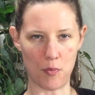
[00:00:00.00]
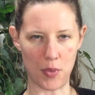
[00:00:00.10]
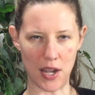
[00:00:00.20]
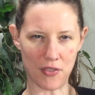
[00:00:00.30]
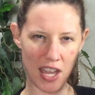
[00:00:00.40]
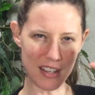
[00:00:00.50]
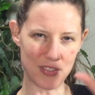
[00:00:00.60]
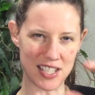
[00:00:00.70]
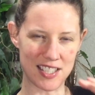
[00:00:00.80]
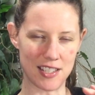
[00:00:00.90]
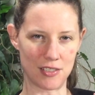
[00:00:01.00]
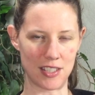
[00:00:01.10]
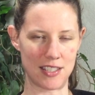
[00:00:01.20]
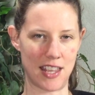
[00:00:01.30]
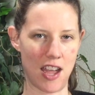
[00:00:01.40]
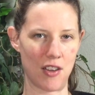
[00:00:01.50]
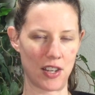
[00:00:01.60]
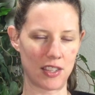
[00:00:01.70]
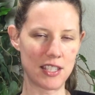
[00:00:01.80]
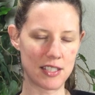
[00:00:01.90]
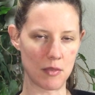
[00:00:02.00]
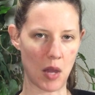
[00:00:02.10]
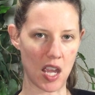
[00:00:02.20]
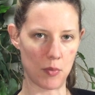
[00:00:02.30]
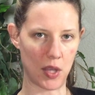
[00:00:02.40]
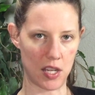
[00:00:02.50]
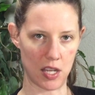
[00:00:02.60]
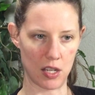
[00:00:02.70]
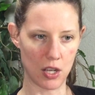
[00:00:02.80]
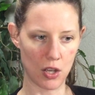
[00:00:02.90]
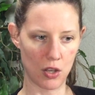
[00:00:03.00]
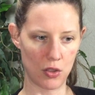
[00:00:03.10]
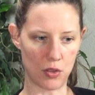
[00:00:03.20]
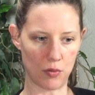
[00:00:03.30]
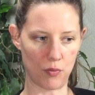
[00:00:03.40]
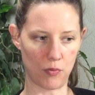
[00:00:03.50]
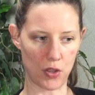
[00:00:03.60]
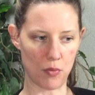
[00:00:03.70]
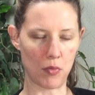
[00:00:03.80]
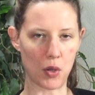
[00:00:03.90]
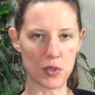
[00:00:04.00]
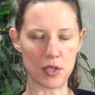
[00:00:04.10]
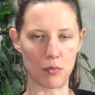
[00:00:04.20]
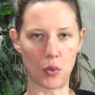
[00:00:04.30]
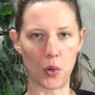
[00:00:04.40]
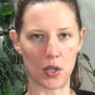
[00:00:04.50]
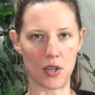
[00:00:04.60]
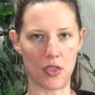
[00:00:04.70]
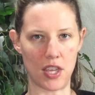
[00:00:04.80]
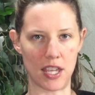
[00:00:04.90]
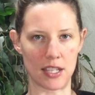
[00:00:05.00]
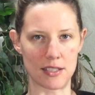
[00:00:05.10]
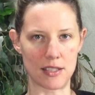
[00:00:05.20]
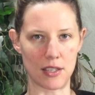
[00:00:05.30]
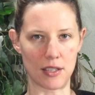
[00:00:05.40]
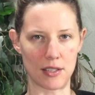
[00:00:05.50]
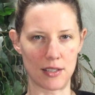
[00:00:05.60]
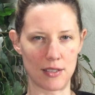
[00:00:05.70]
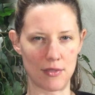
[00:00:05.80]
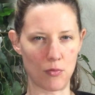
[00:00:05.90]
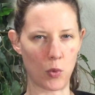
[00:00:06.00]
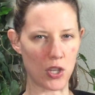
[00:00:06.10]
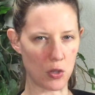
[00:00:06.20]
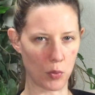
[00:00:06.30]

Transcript: I've kind of distilled it down, at least in my opinion, for the most important things that when you